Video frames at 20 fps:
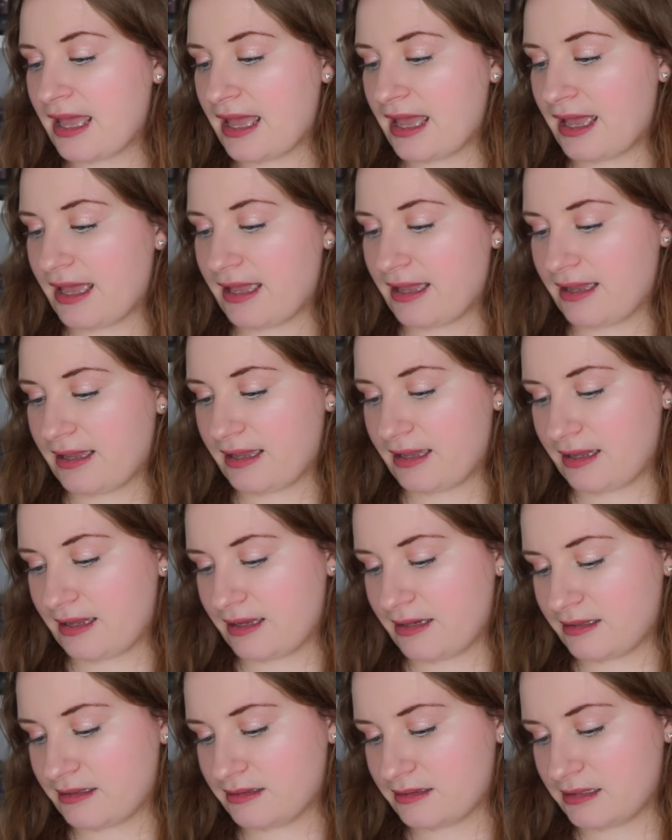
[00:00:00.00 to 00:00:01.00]

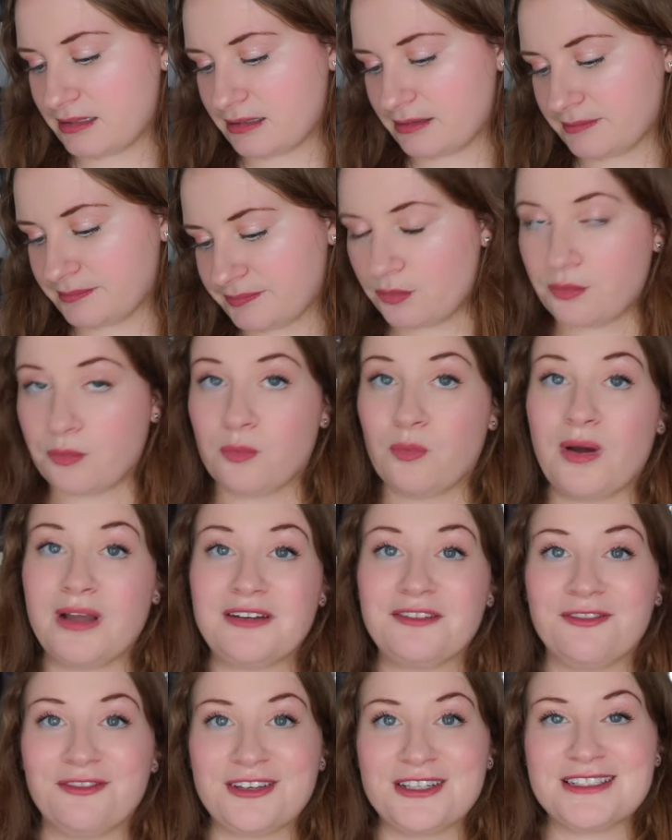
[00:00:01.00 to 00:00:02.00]
And
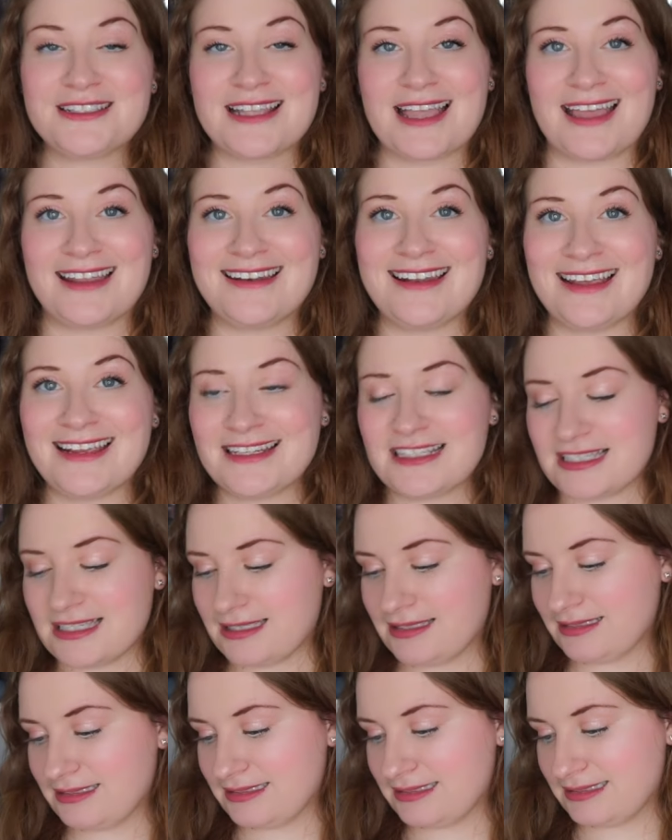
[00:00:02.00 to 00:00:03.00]
What Feasts at
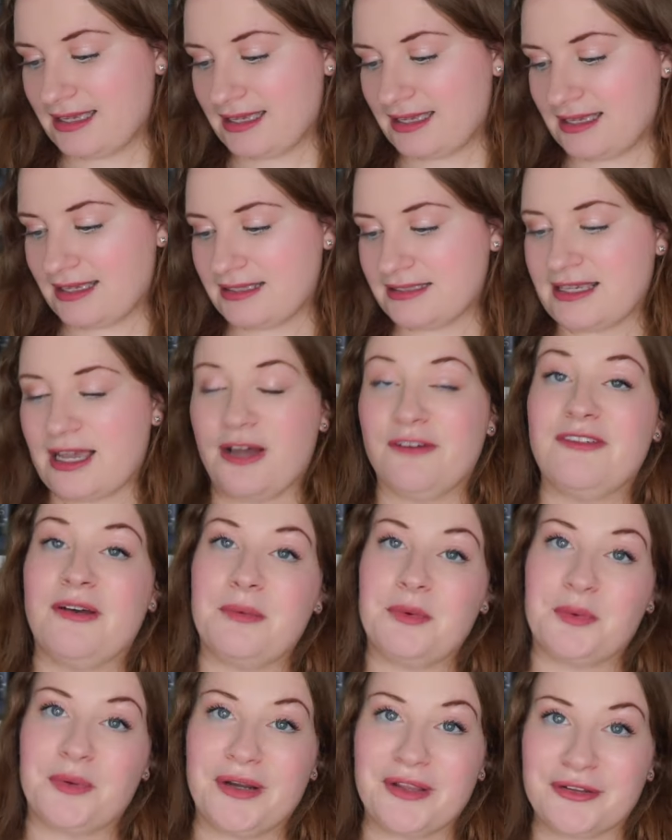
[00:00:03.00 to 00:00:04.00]
Night is out
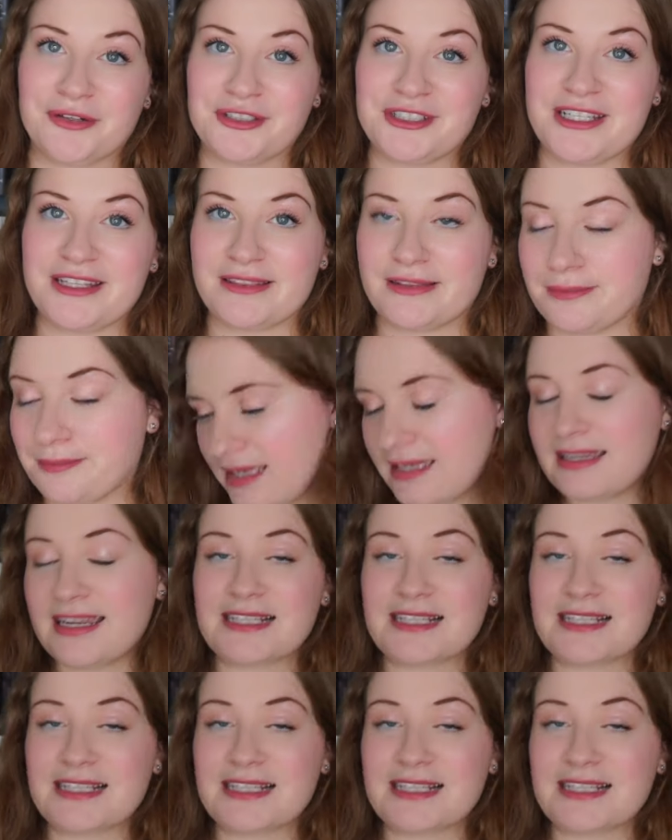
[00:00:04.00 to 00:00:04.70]
February 13th.